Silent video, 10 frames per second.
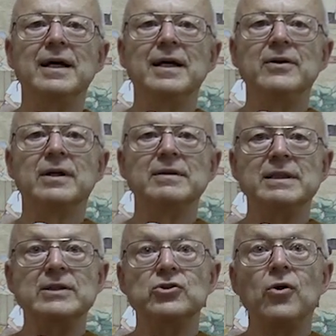And you can
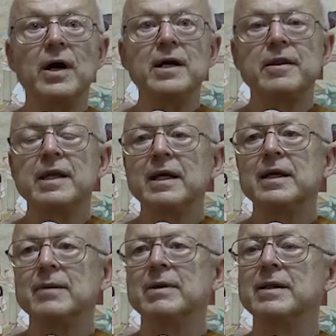enjoy
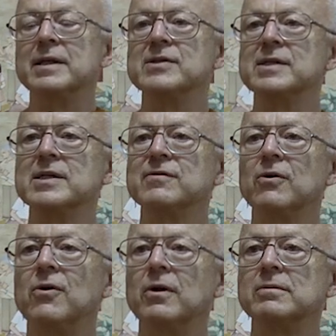thinking about these things for
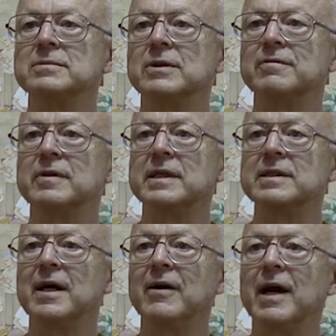a whole for the
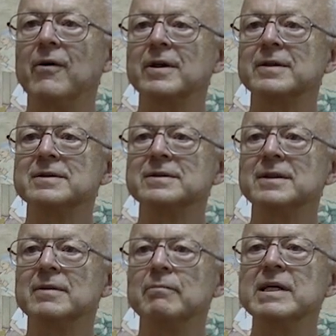entire hour.
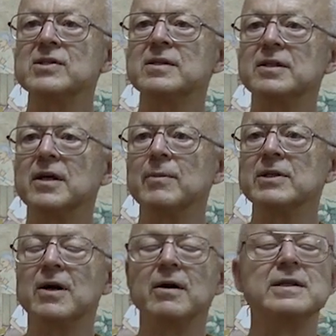Miss the Dharma
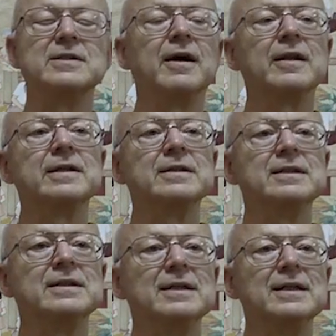talk entirely.
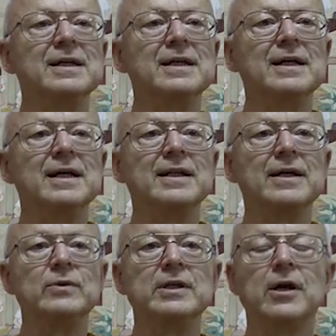And
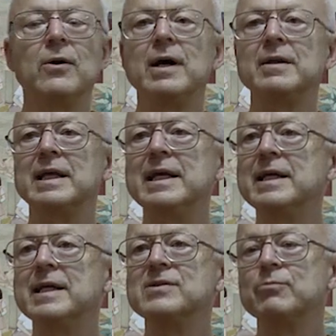then when you go out, the
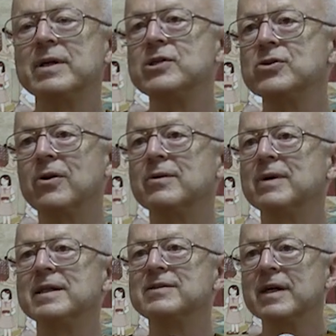eating is pretty short,
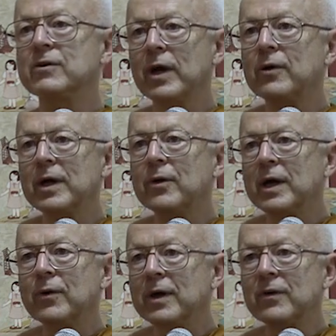right? It's very quick, quick,
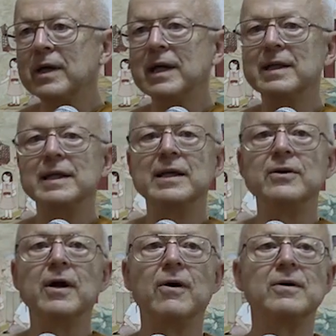quick, quick, quick, and then
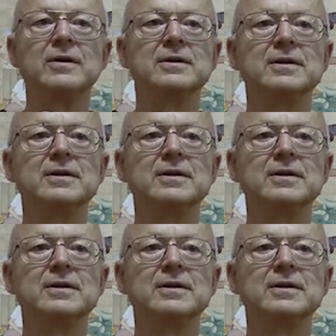you go.